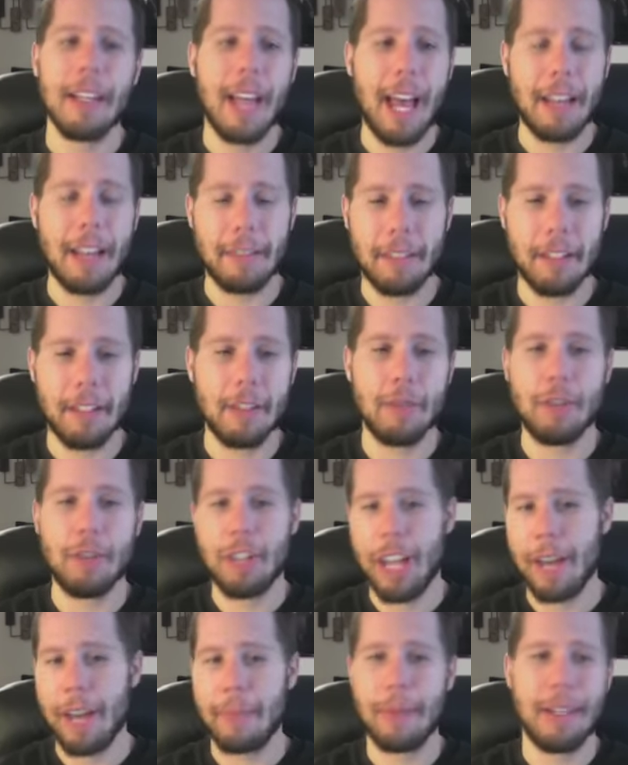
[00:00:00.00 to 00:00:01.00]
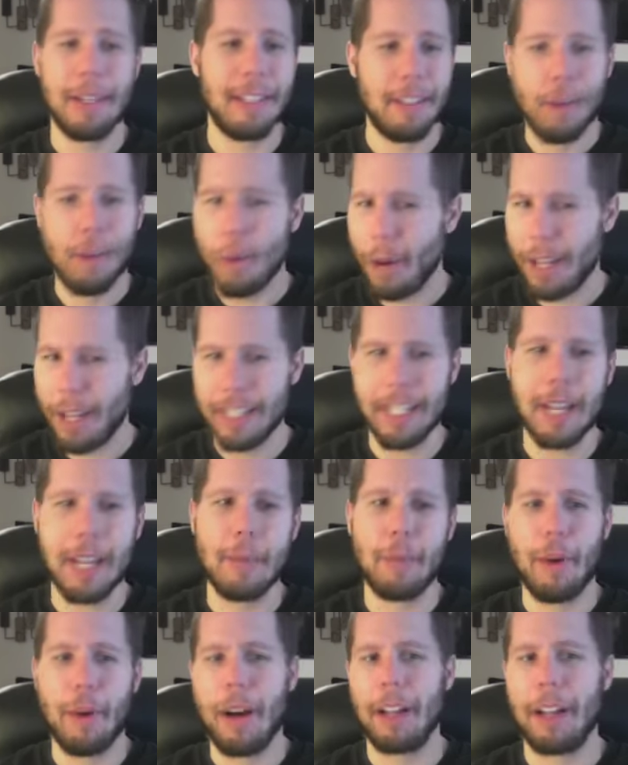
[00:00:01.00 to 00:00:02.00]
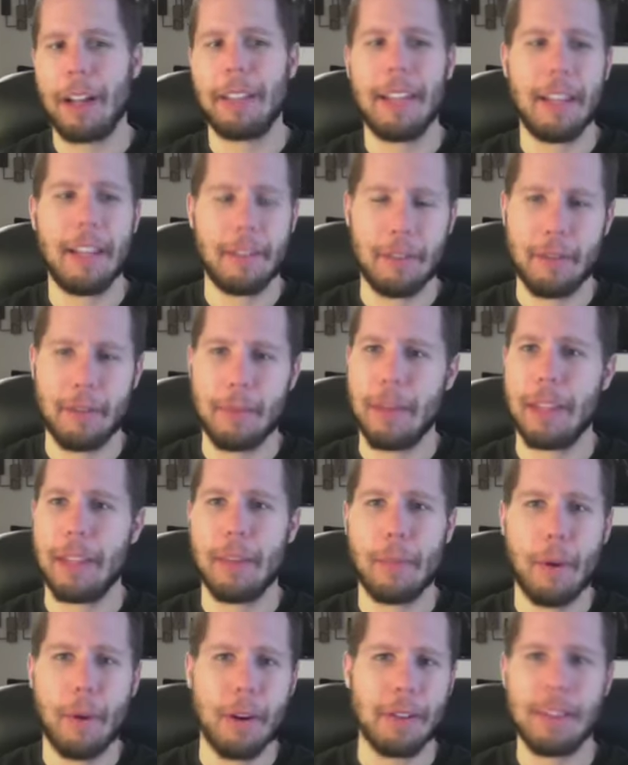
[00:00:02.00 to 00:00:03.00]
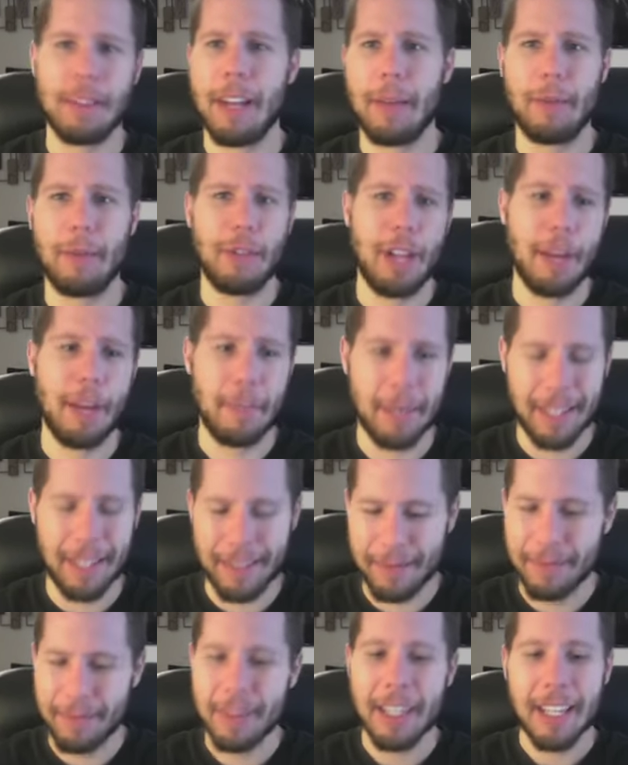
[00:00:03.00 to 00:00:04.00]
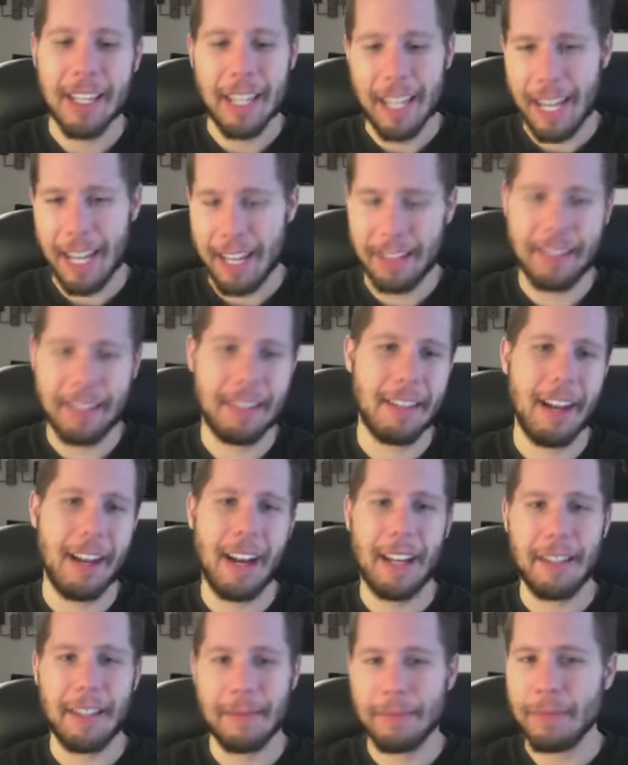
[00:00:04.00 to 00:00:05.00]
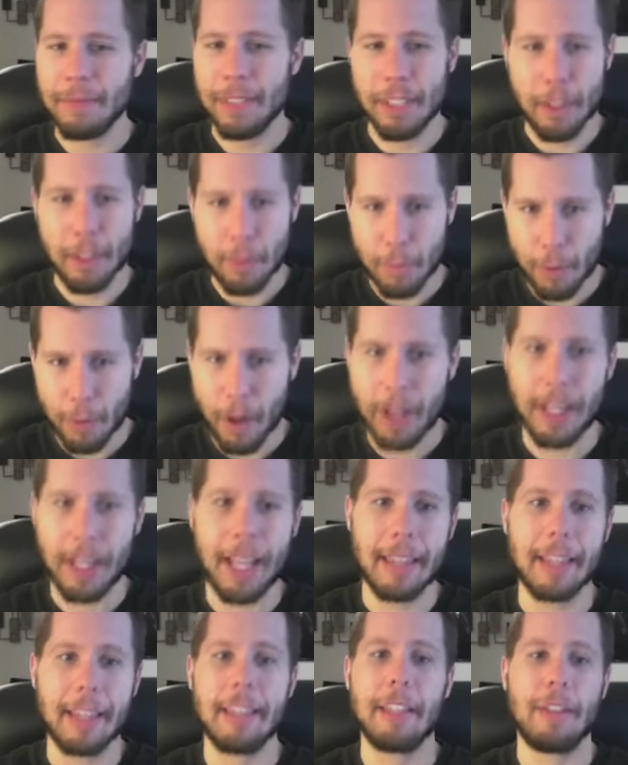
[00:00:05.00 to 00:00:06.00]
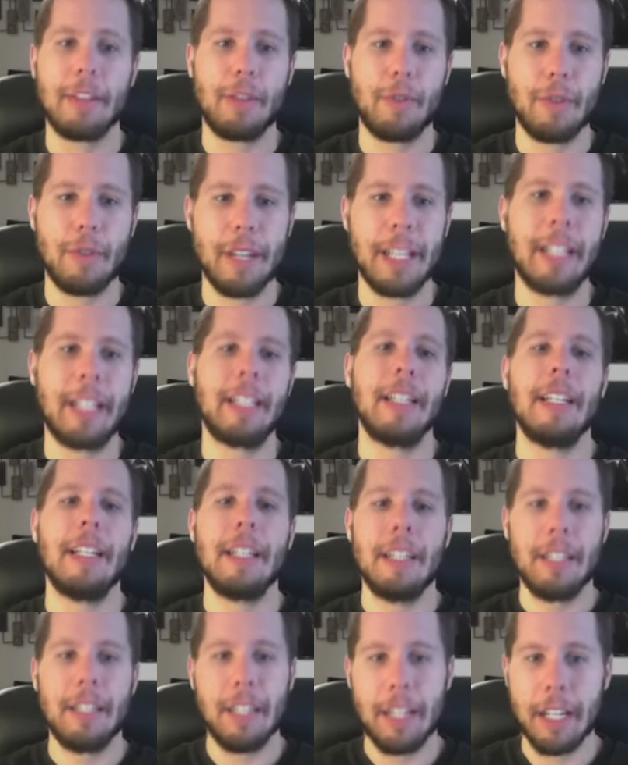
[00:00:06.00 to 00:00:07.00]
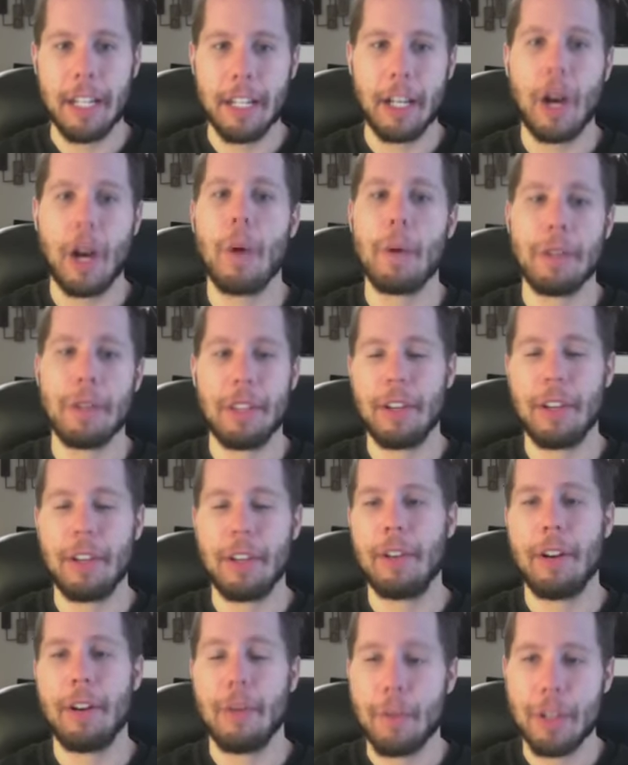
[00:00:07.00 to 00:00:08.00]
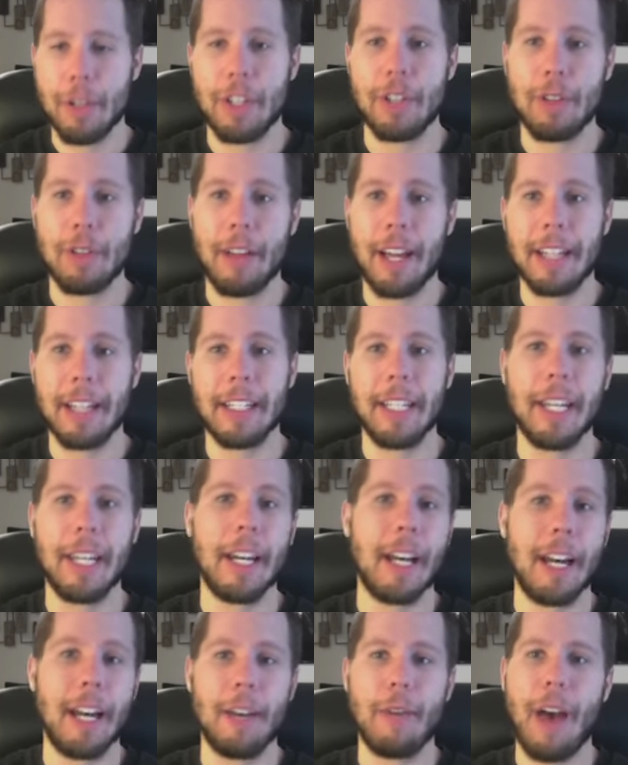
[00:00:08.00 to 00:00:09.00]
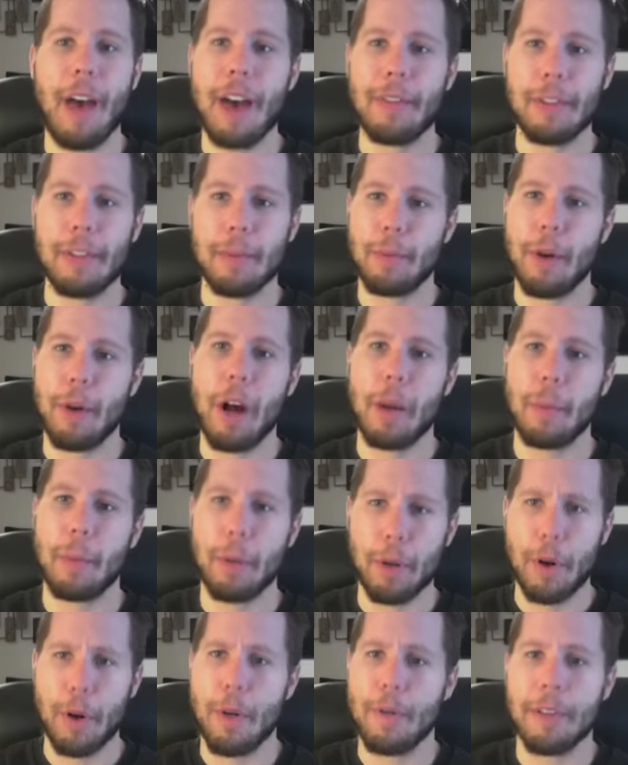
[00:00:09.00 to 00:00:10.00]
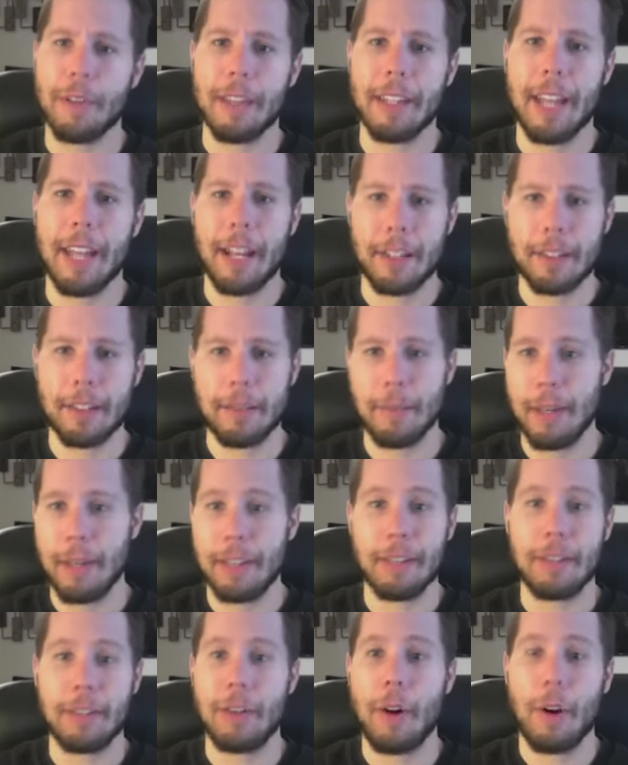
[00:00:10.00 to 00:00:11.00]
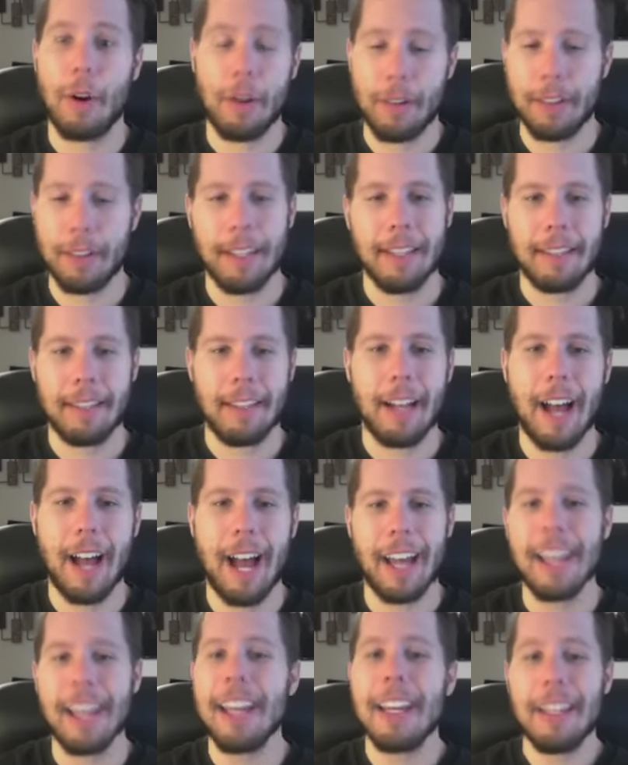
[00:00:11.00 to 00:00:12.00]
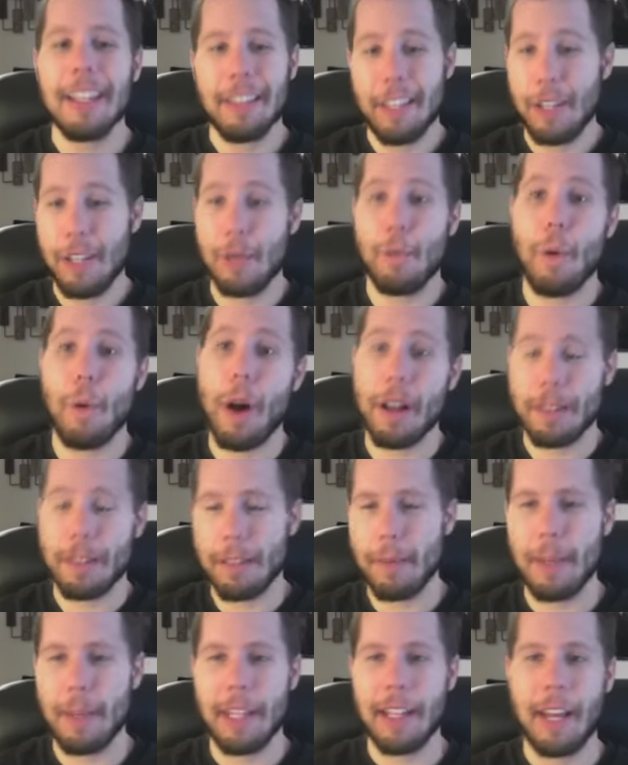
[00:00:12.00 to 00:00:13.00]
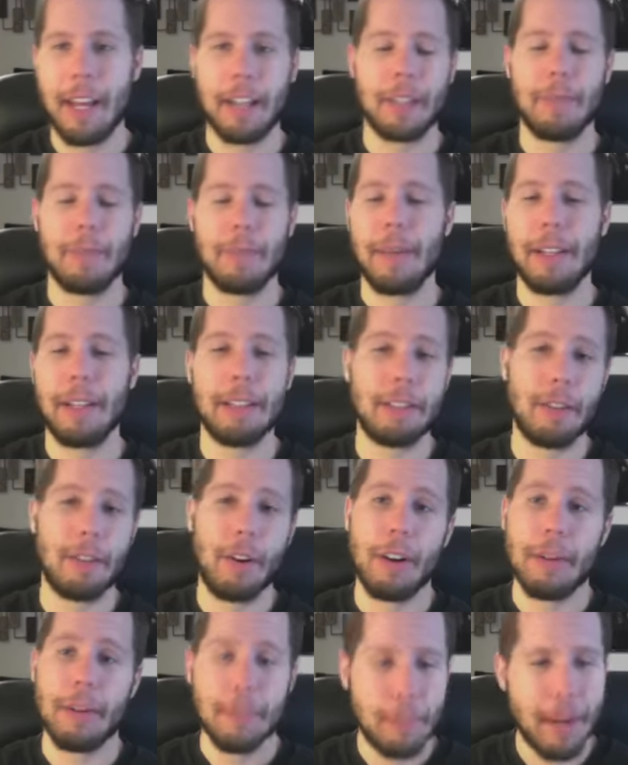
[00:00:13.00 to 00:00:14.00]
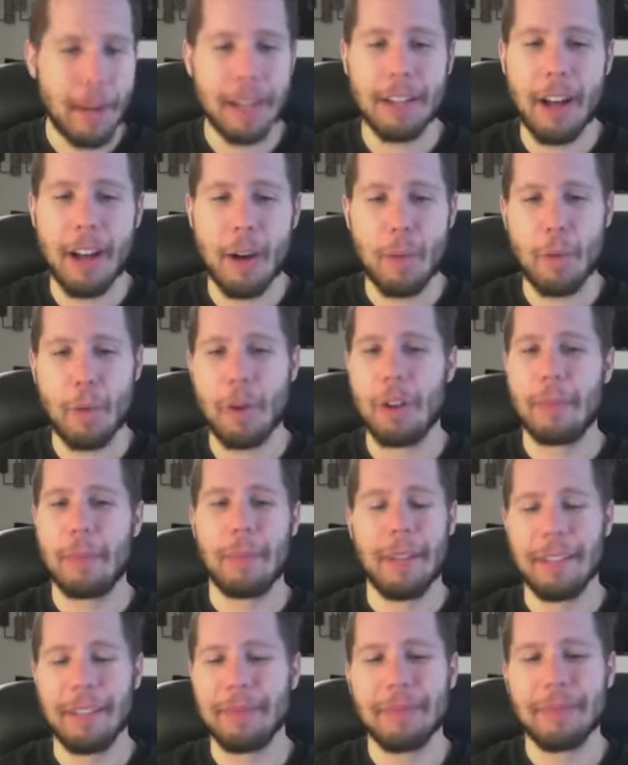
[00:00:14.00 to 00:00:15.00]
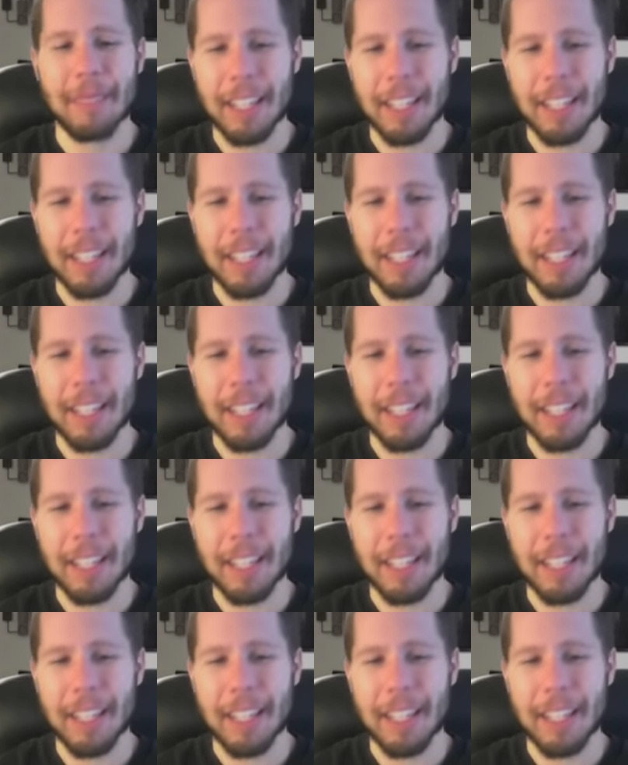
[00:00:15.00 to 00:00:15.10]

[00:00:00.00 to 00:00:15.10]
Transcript: as the new champion. The whole idea of Brock Lesnar being the part-time champion, it's done. Brock ended the streak. You need to go with your original idea of having Brock put over the next big star, or at least the guy that you want to be the next big star. Might not work, but